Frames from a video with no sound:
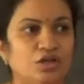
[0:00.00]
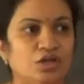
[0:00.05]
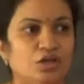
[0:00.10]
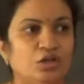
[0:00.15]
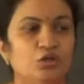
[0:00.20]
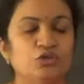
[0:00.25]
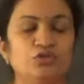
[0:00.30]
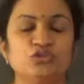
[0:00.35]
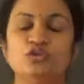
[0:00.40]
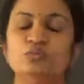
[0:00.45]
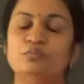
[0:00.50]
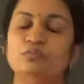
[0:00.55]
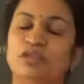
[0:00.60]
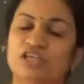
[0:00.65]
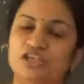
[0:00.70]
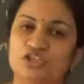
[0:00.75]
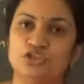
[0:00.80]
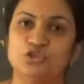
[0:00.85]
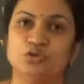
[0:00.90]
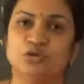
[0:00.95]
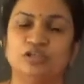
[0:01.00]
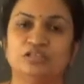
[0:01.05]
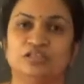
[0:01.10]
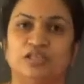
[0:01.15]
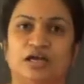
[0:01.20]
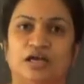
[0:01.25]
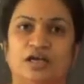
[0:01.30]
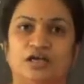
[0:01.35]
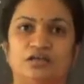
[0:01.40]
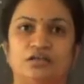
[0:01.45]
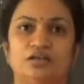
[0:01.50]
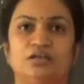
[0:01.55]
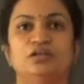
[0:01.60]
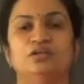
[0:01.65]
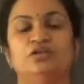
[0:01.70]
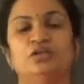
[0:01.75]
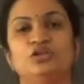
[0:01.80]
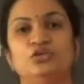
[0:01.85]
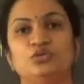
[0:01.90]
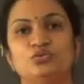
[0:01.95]
You should make sure
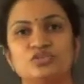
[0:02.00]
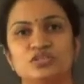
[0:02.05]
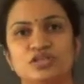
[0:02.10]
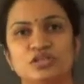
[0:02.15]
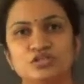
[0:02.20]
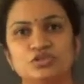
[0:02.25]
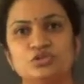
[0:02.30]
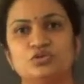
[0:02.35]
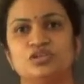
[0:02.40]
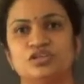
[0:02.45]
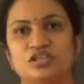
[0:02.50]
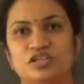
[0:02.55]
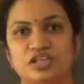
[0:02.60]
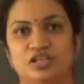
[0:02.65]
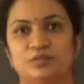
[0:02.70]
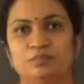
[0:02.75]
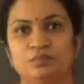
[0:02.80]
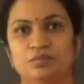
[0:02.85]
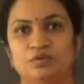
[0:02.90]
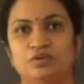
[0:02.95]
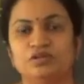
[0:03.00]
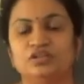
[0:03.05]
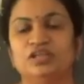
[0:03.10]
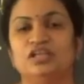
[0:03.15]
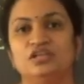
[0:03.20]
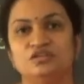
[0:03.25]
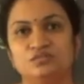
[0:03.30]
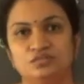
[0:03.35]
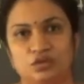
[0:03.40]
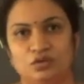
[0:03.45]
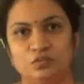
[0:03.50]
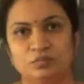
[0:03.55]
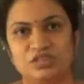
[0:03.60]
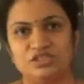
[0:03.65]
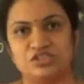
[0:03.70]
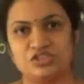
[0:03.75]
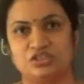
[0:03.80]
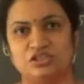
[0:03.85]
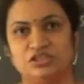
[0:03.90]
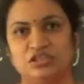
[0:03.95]
that the user should keep the
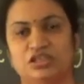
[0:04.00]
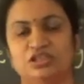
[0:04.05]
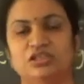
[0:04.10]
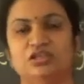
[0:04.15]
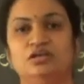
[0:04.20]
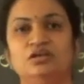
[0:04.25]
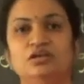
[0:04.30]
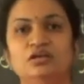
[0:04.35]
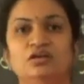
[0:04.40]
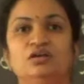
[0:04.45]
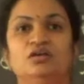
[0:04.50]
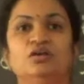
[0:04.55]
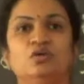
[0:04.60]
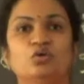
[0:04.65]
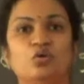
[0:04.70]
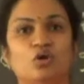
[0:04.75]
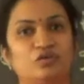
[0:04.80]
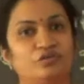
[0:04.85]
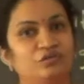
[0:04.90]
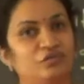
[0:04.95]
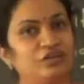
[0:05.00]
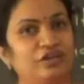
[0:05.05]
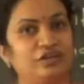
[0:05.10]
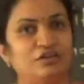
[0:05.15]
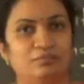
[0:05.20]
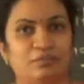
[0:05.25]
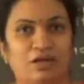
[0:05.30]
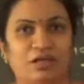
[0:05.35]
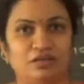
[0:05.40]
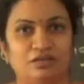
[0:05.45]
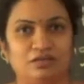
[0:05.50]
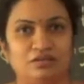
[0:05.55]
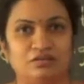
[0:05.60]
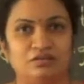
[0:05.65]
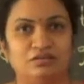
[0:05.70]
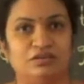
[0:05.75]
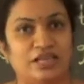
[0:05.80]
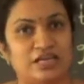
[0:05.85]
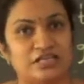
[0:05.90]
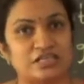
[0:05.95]
information in a confident manner.
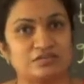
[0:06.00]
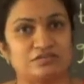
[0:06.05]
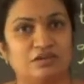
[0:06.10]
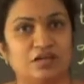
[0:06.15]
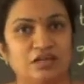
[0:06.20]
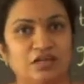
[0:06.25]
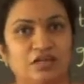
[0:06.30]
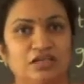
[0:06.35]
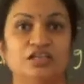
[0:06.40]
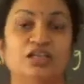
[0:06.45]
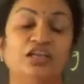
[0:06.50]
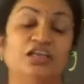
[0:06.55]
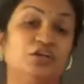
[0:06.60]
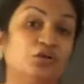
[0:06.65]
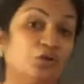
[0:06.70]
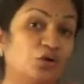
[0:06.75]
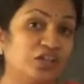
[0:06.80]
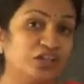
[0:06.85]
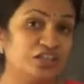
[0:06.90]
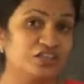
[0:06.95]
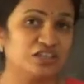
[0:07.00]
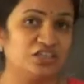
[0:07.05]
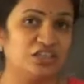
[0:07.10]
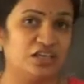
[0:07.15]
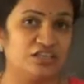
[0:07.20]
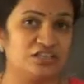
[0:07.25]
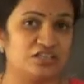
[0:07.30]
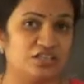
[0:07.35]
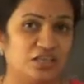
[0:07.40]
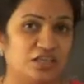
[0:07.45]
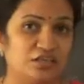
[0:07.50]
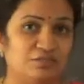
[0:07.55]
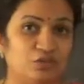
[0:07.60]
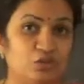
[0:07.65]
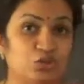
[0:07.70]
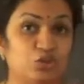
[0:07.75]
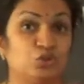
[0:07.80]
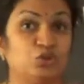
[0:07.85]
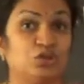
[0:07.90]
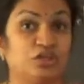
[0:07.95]
That's why in the introduction itself
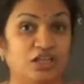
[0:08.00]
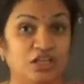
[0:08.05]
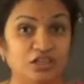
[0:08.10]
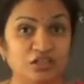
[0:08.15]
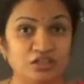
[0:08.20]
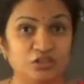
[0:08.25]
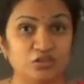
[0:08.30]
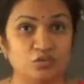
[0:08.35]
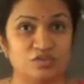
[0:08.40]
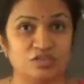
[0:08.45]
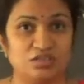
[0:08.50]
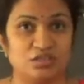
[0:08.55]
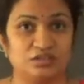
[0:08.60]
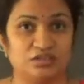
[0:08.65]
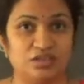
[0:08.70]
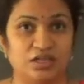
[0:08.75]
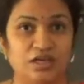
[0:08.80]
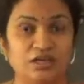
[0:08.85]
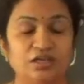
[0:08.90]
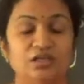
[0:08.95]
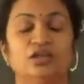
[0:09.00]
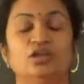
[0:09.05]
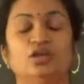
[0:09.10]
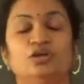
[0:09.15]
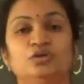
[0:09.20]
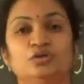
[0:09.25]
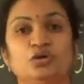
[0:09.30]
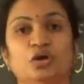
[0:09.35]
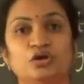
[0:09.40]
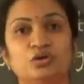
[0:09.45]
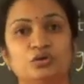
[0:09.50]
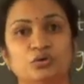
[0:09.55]
you should tell the user that you are